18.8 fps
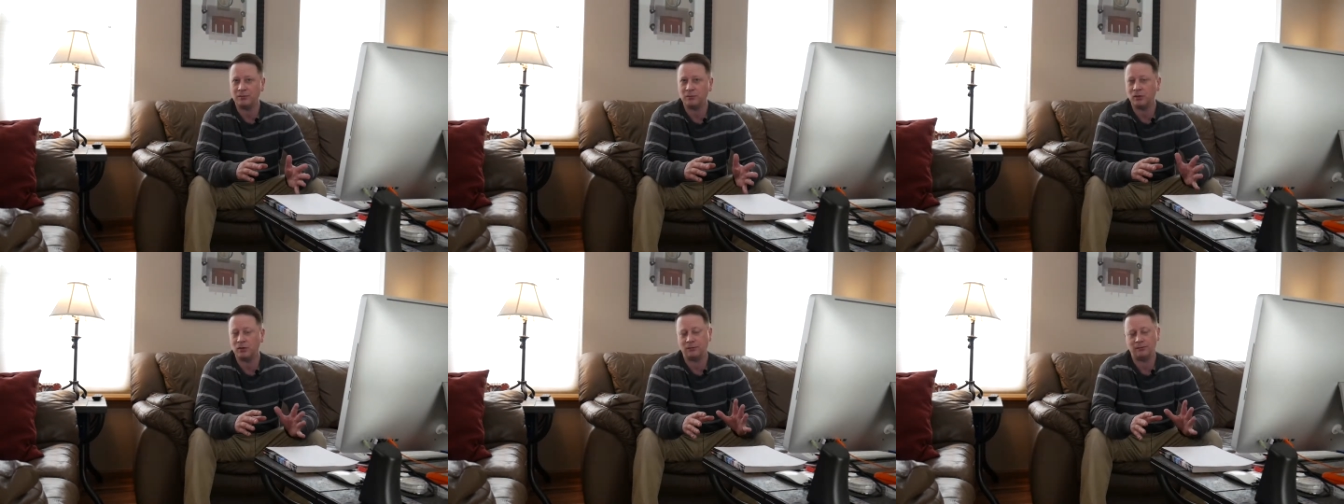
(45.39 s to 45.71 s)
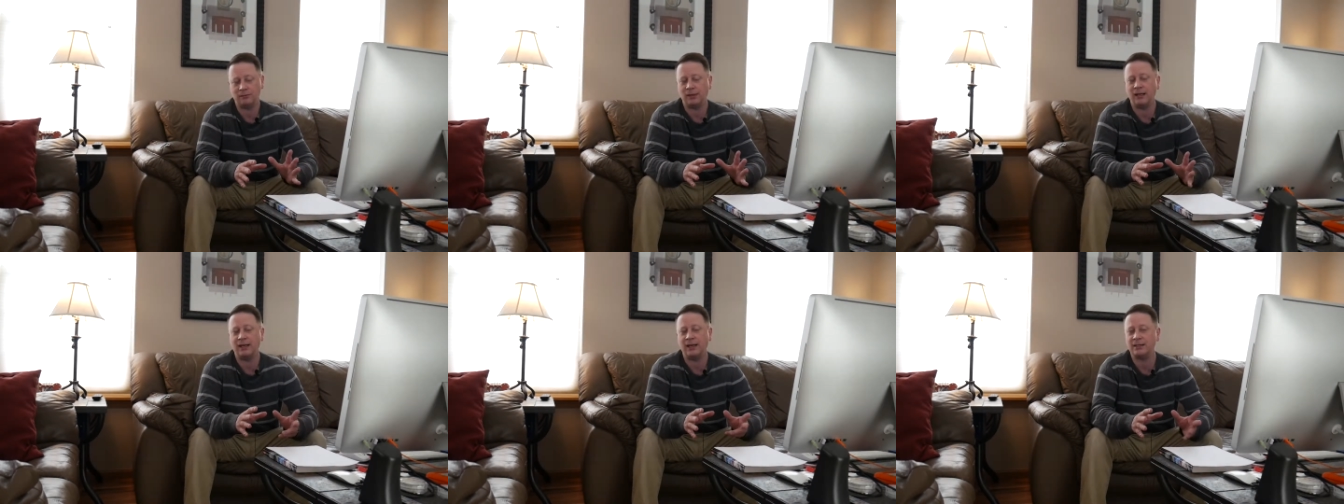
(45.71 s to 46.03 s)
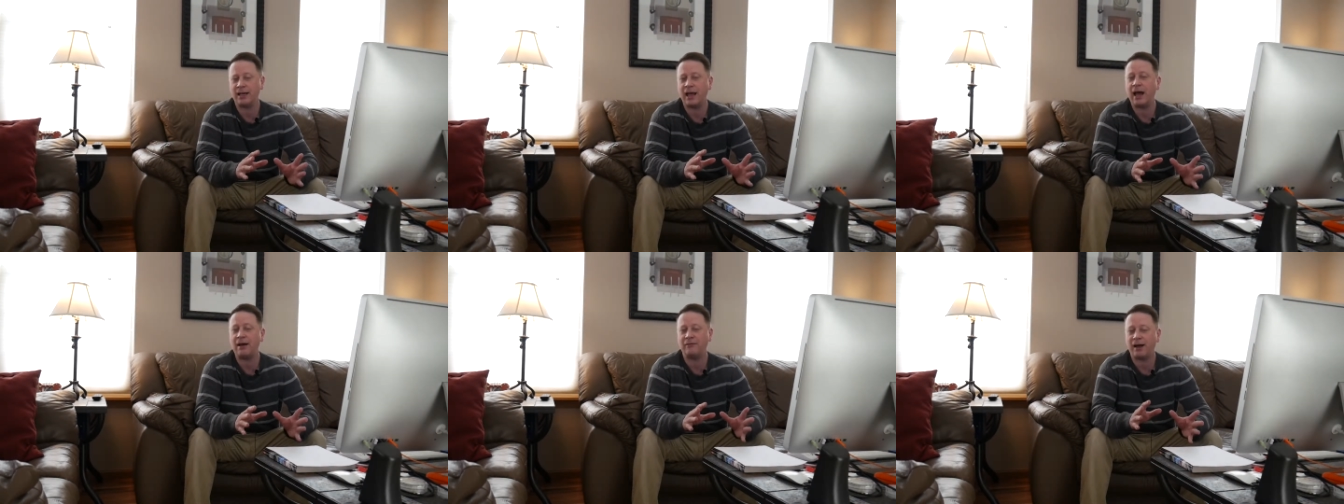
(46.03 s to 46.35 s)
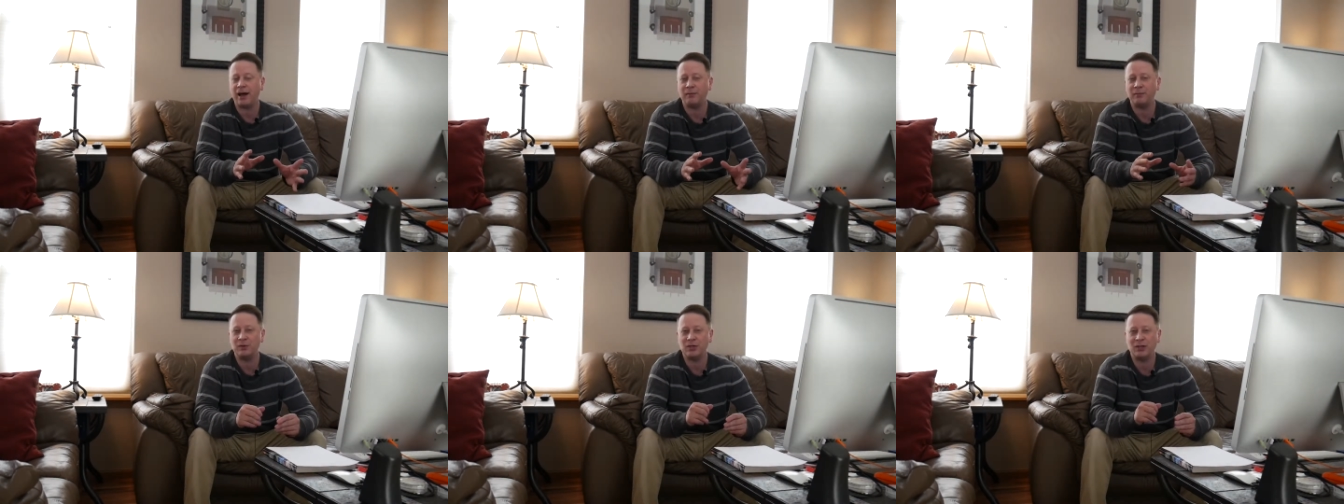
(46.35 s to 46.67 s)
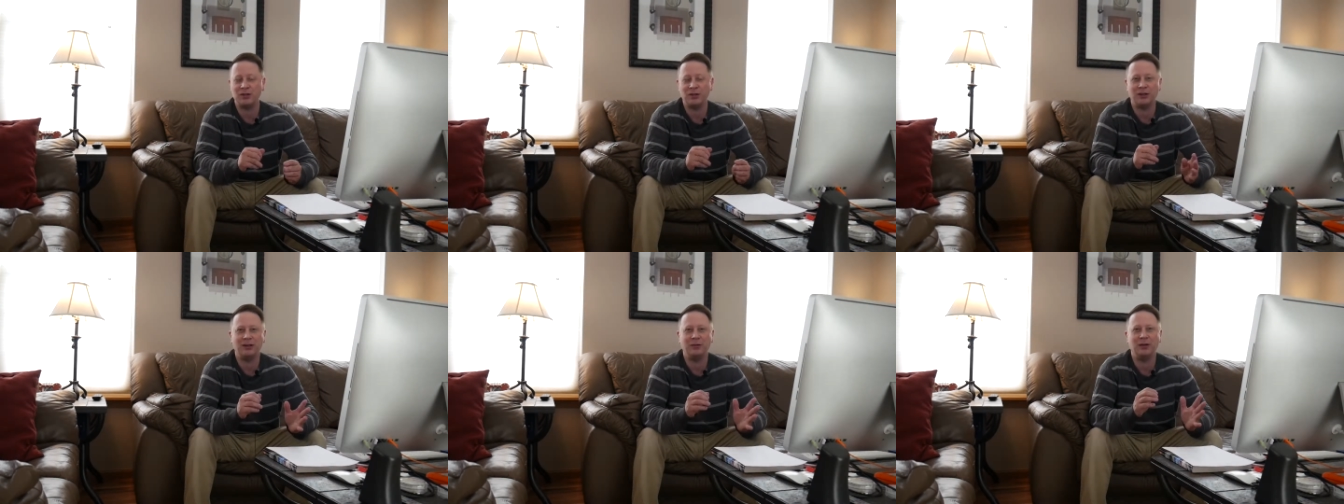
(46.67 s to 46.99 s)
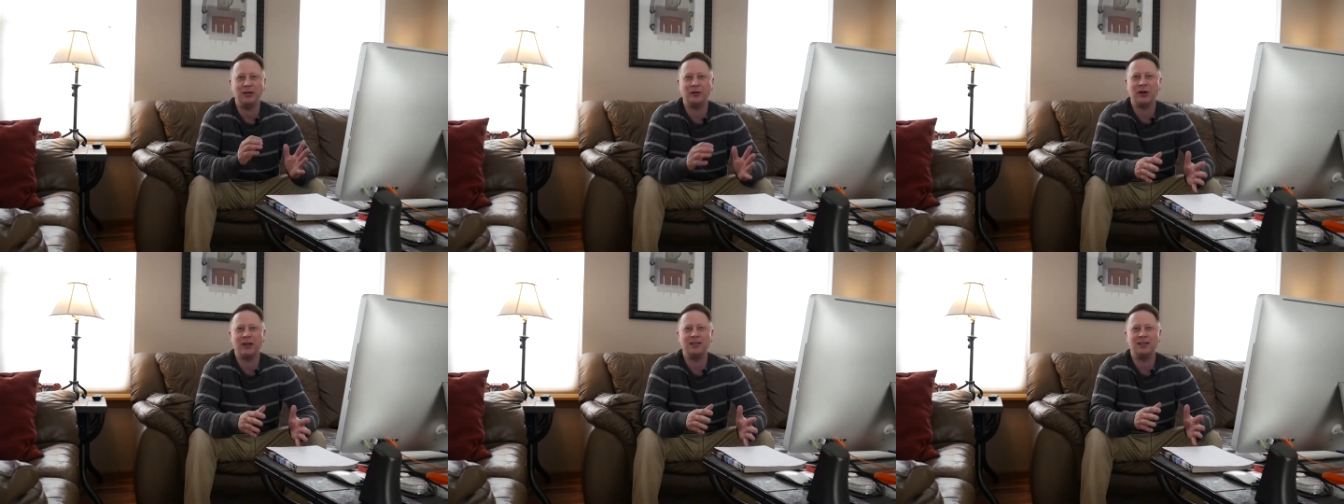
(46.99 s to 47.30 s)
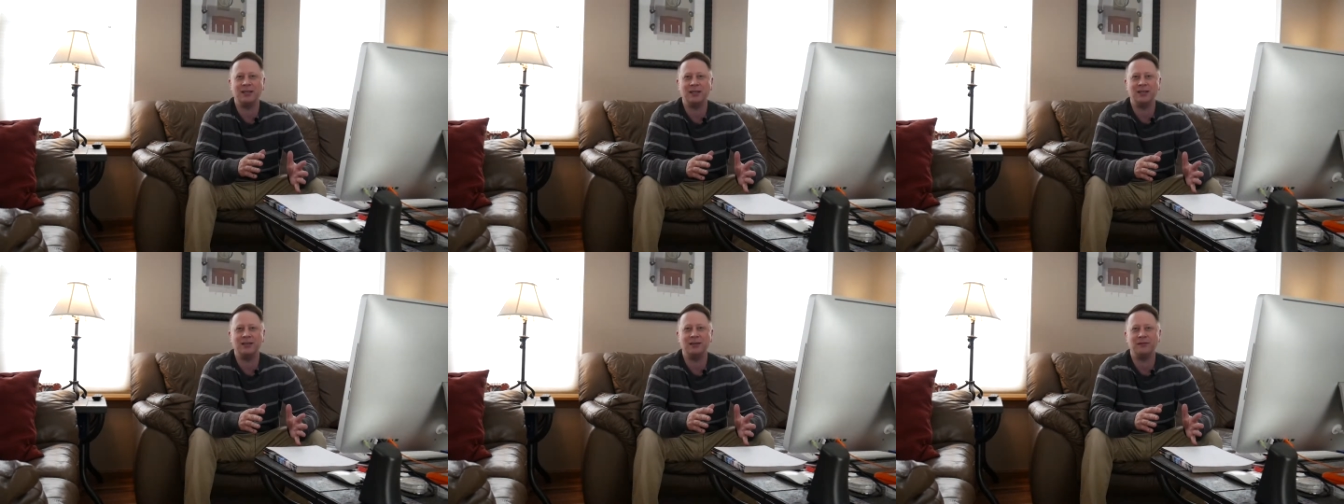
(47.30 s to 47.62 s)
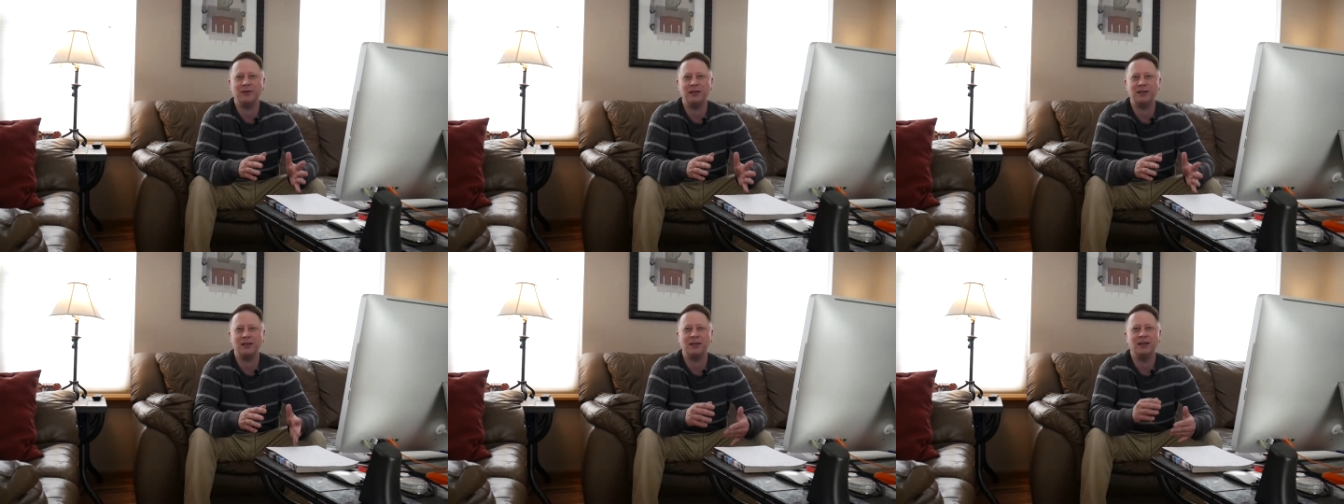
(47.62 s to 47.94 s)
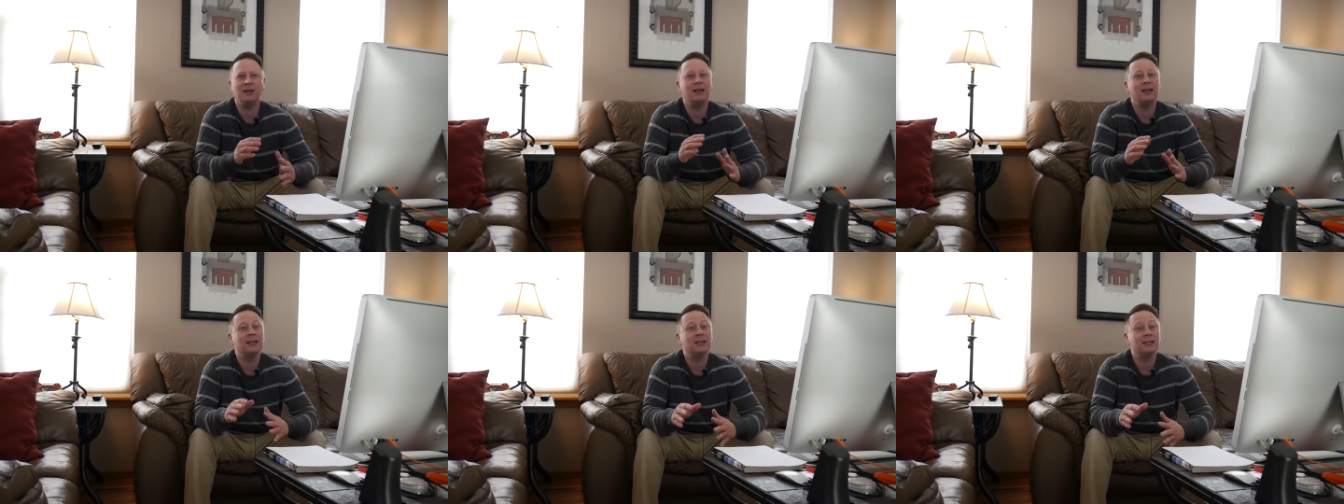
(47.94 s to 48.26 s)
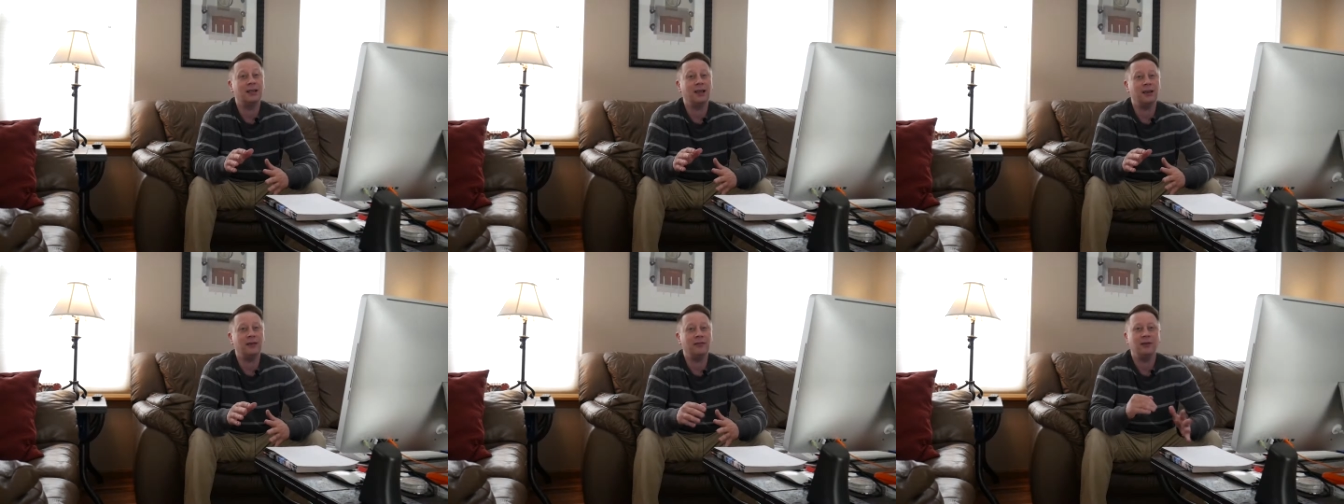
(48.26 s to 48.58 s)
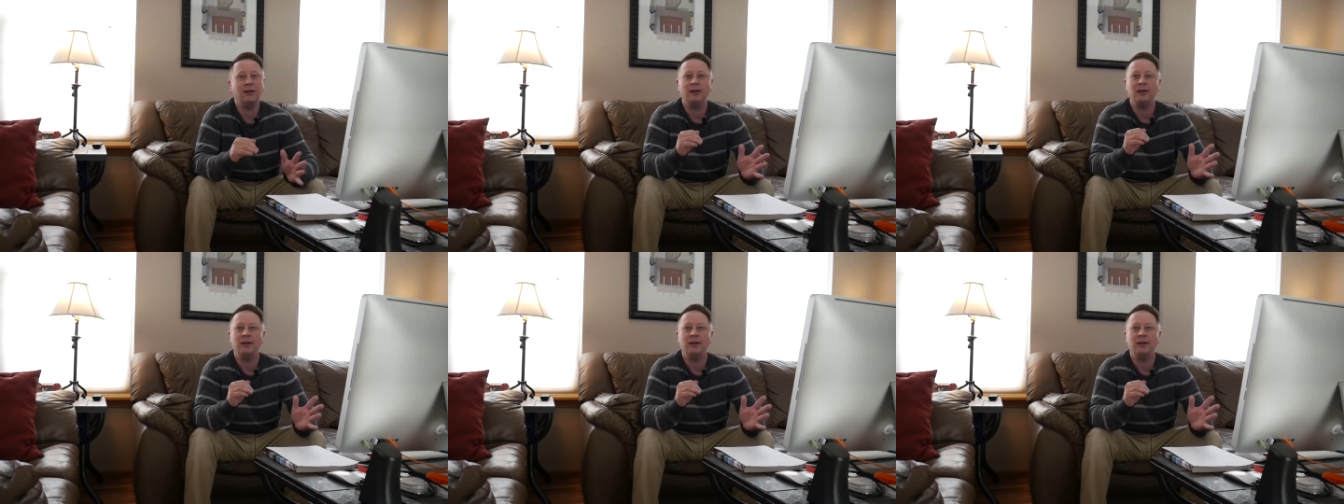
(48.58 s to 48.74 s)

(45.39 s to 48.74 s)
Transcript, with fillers: Well, I guess half opposite. They're going to be great cities to visit, safe